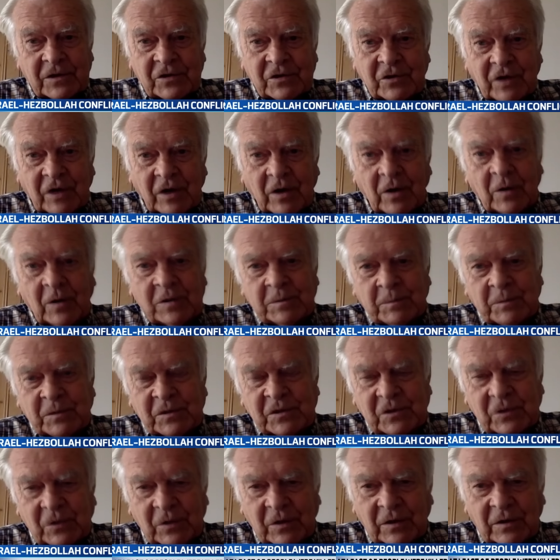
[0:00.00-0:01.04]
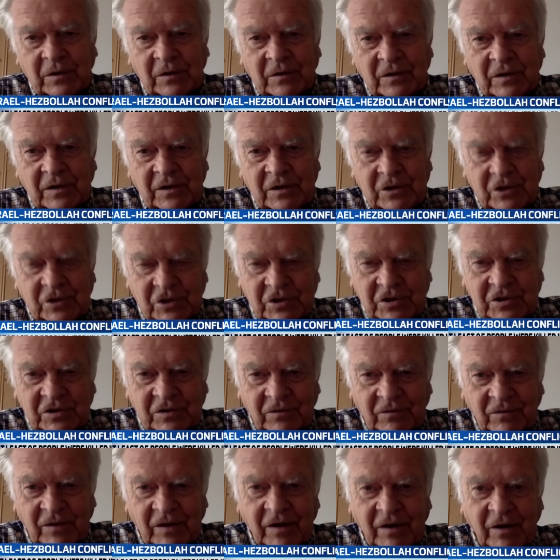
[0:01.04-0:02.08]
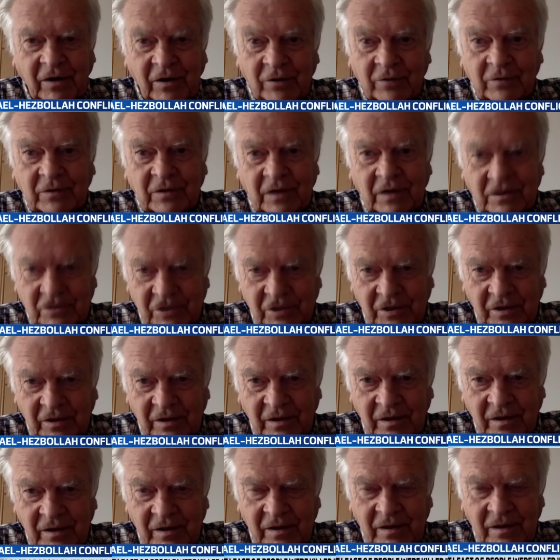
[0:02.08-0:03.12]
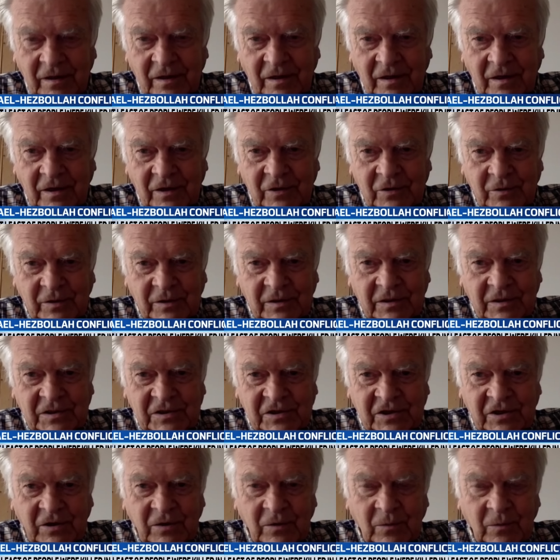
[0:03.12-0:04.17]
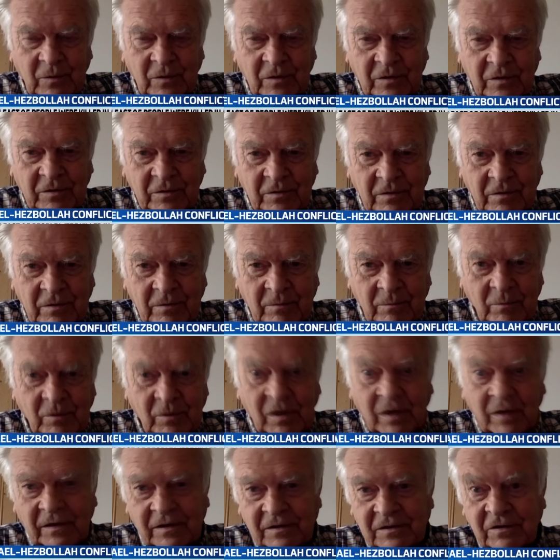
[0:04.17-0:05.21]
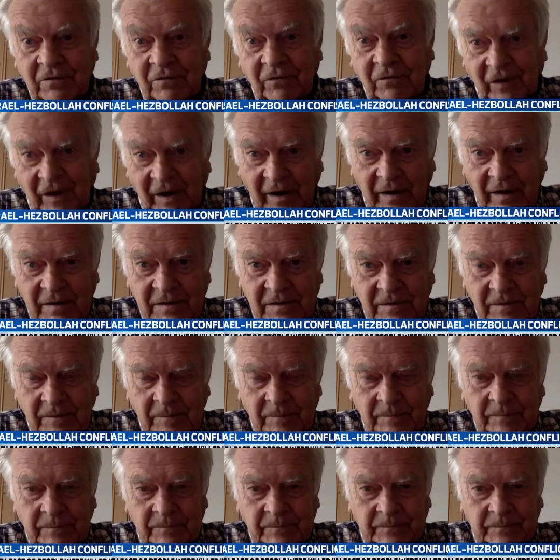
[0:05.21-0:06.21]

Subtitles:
Israel is pursuing the interests of their own country and doing so with brilliant effect.